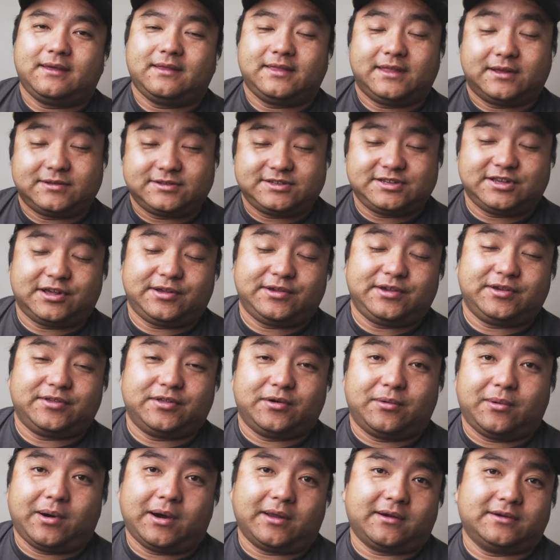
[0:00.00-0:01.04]
they'll tell you
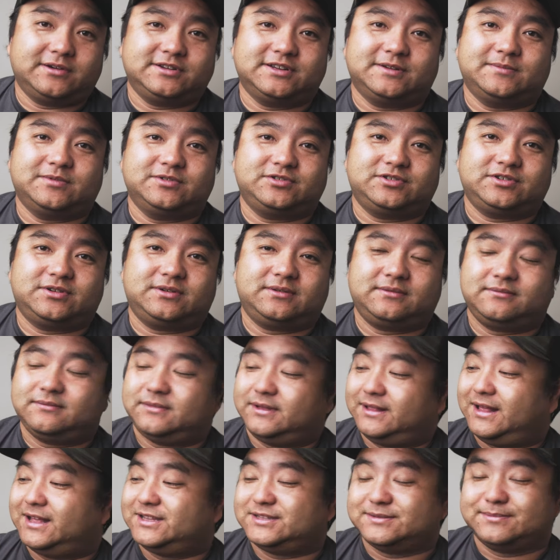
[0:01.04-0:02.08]
the water temperature,
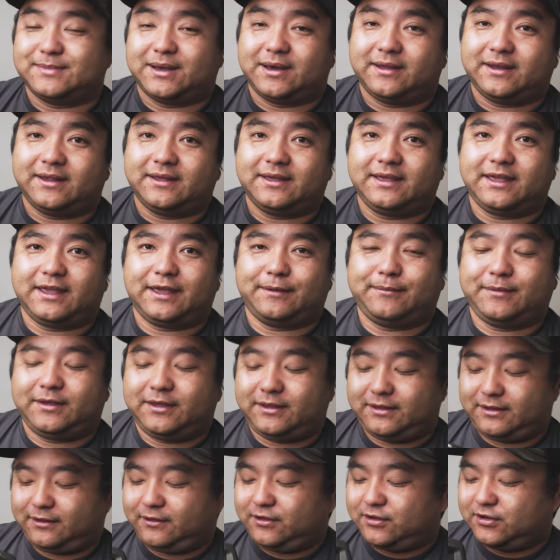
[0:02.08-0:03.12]
and that's about it. I
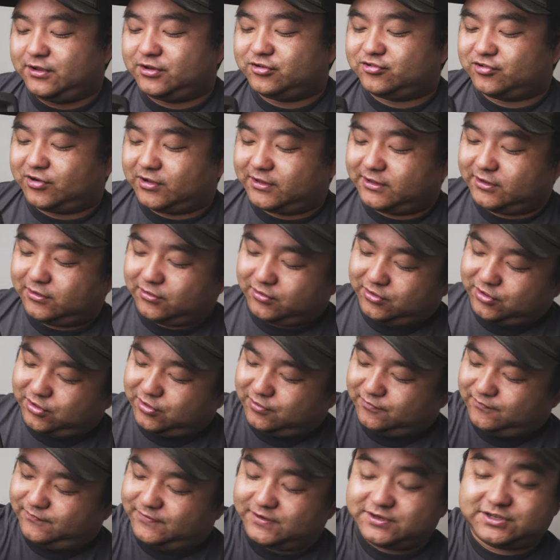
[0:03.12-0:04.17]
mean, it could draw little
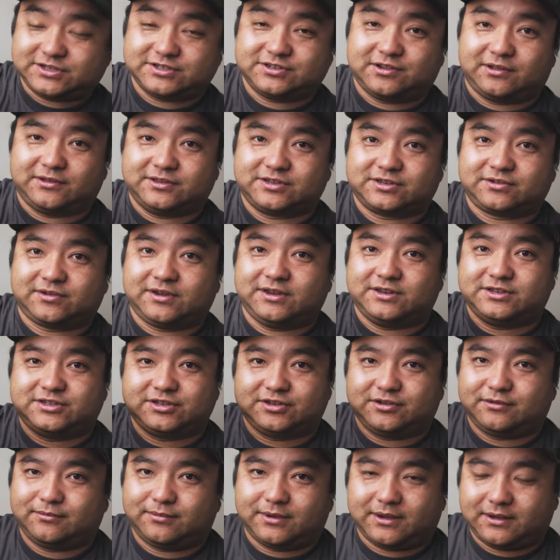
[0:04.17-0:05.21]
cute fishes on the screen
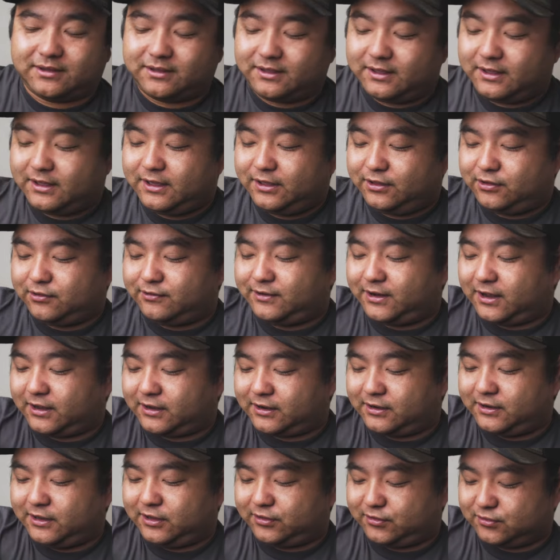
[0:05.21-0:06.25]
too, but you're not
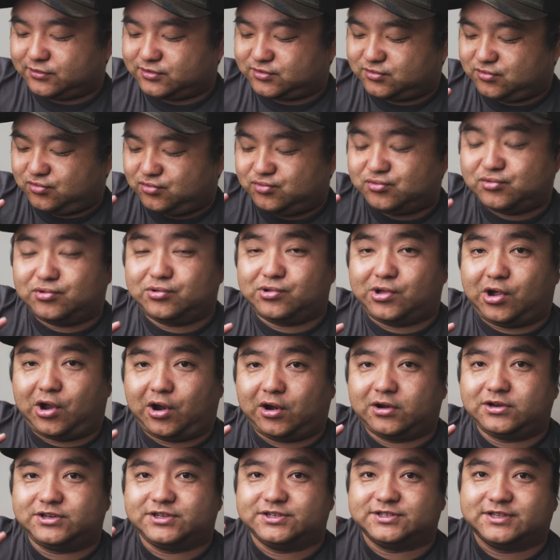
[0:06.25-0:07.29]
going to get those cool
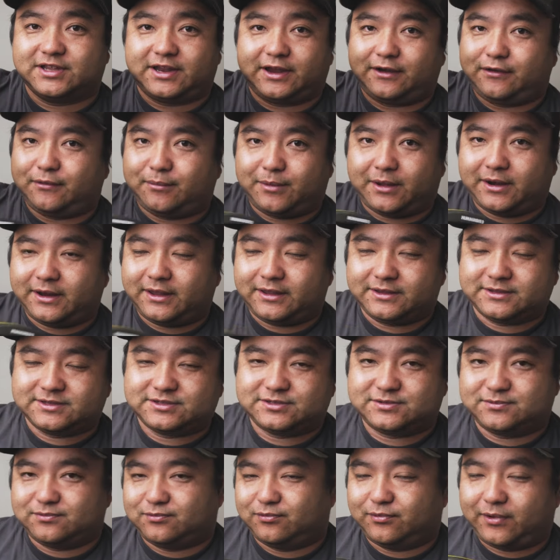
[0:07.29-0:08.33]
arches that everybody
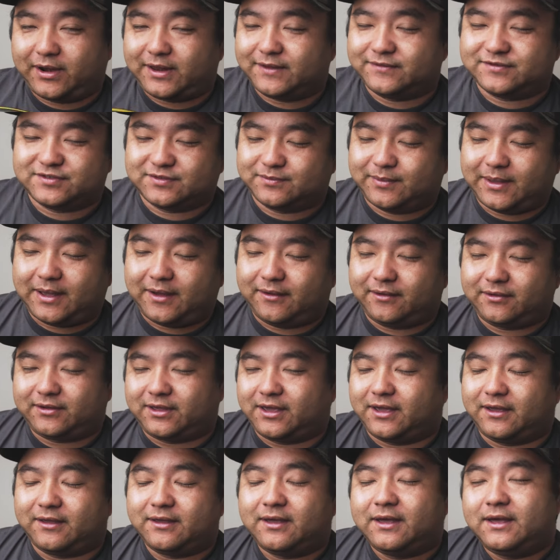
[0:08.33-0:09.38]
raves about,
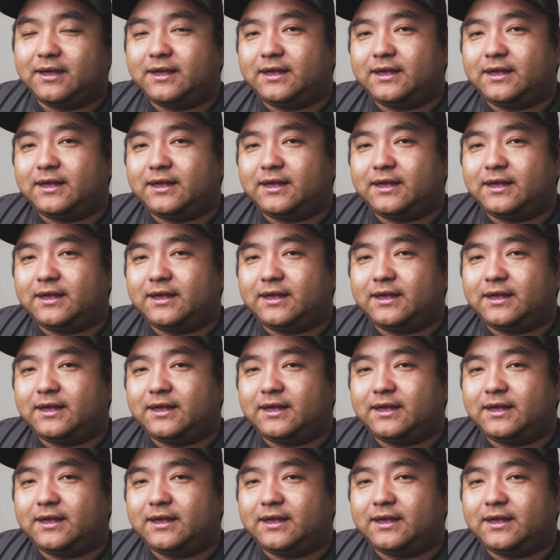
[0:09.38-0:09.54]
okay?